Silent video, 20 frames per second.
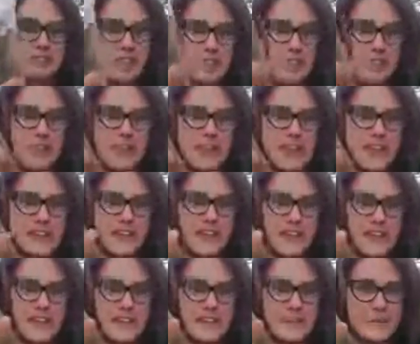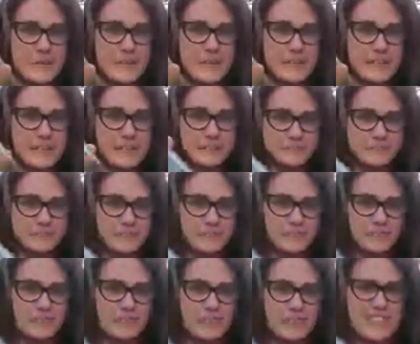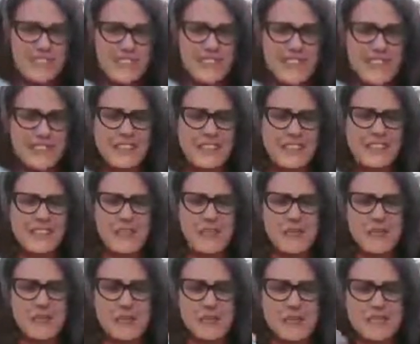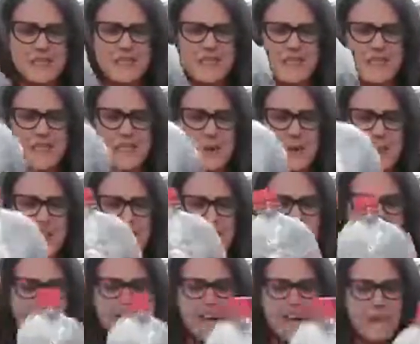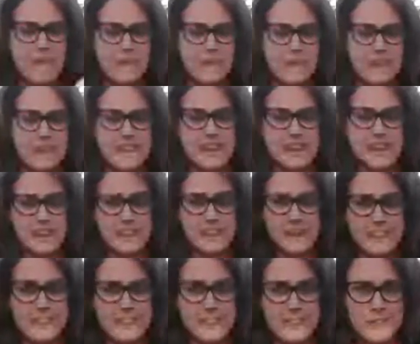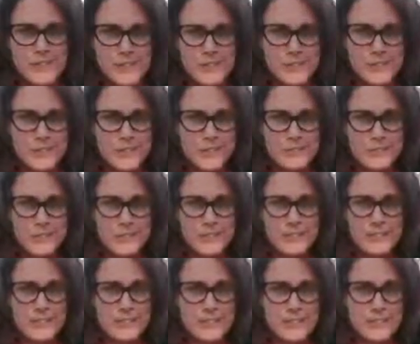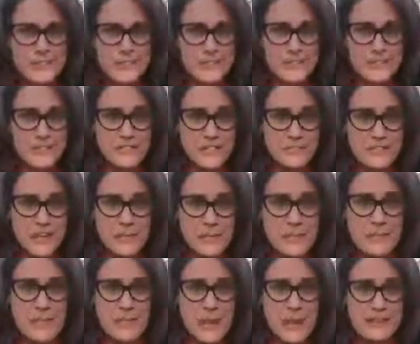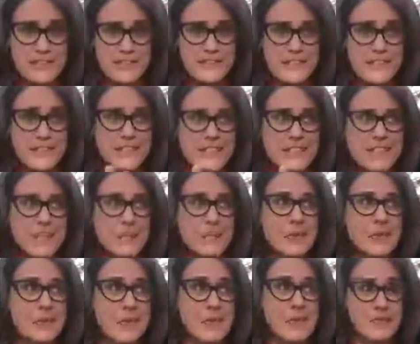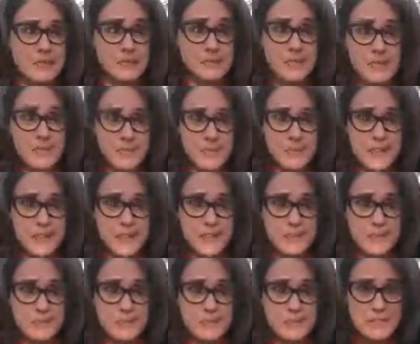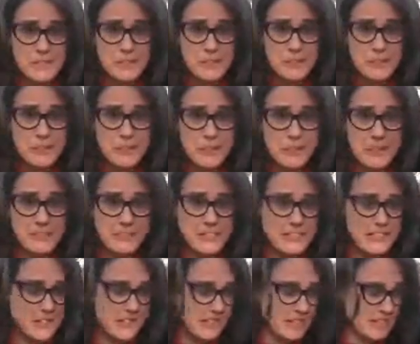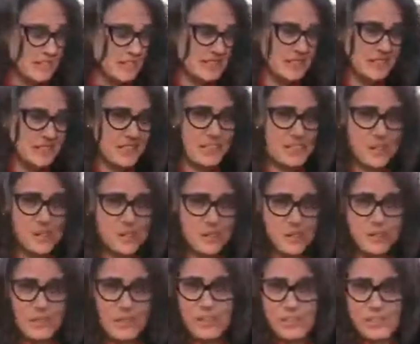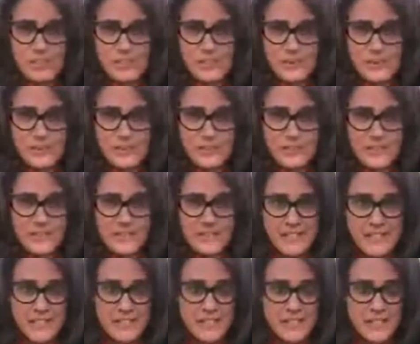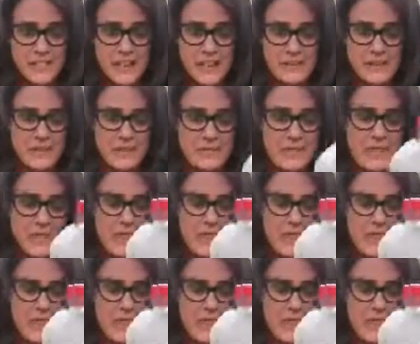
So I have an egg in a bottle. And I must like you all a lot because I went into a store today for the first time with a mask. I mean, I might as well have been in a hazmat suit because I needed to get Coca-Cola because we don't have that at our house.